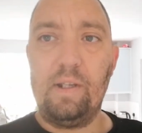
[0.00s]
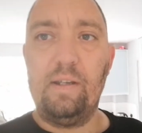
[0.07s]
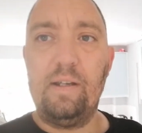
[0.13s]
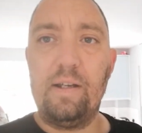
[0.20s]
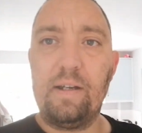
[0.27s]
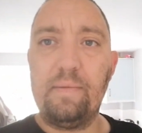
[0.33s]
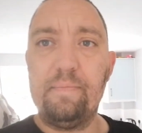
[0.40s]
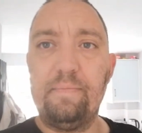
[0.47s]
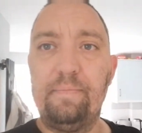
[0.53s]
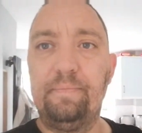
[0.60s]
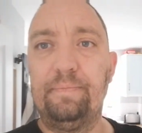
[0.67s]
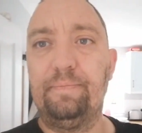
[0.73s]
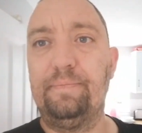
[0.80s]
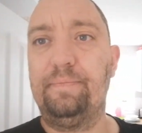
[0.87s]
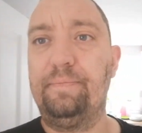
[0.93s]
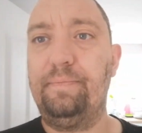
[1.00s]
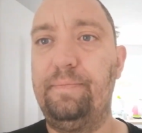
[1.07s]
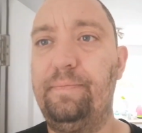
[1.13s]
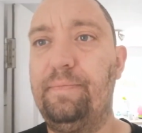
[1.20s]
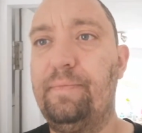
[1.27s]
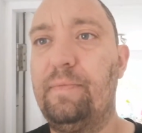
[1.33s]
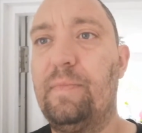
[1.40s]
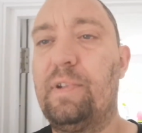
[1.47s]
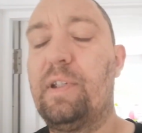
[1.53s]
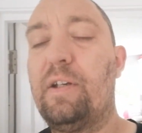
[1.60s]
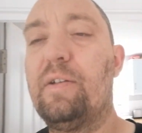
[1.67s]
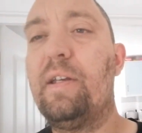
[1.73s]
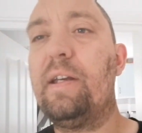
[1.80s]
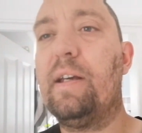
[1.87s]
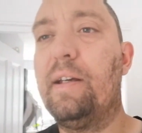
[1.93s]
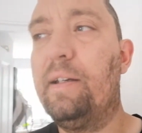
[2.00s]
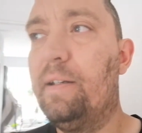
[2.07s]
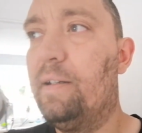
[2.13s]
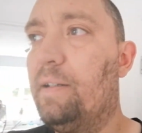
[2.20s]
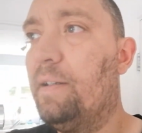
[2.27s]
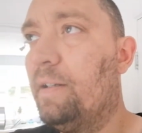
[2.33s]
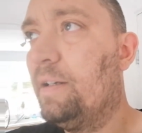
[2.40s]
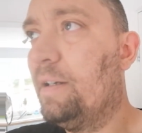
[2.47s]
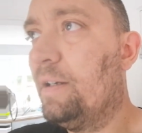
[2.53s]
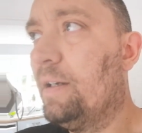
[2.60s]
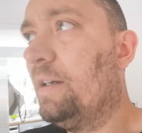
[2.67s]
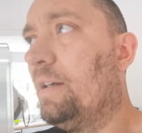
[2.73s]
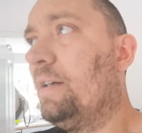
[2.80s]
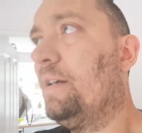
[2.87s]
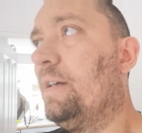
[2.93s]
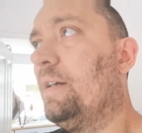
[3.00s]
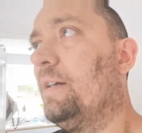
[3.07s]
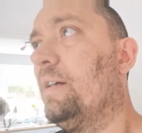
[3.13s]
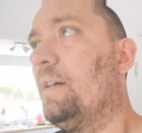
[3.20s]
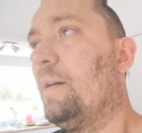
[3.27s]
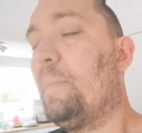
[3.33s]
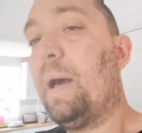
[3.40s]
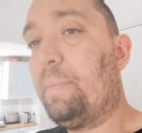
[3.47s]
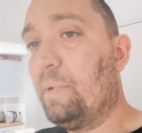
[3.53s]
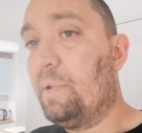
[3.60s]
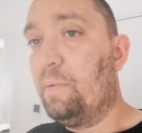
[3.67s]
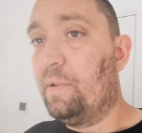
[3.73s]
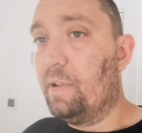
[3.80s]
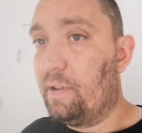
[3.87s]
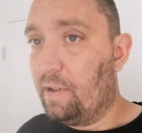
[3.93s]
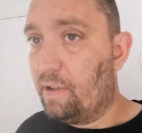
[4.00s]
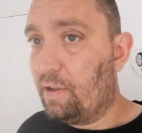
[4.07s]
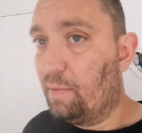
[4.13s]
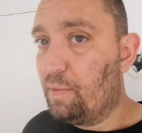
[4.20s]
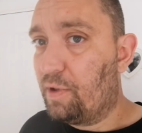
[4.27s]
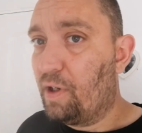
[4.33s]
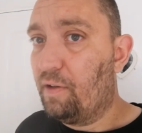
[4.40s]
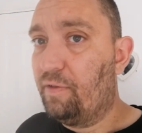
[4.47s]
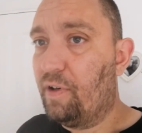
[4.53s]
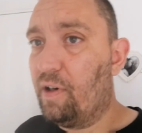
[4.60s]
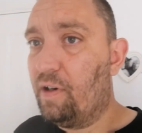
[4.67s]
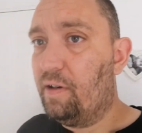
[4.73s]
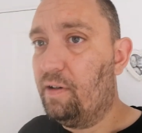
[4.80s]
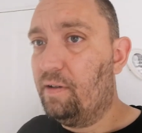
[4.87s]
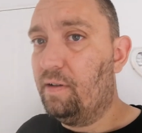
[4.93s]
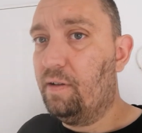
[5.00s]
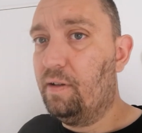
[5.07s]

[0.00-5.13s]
Um, so yeah, I'm happy with the system so far.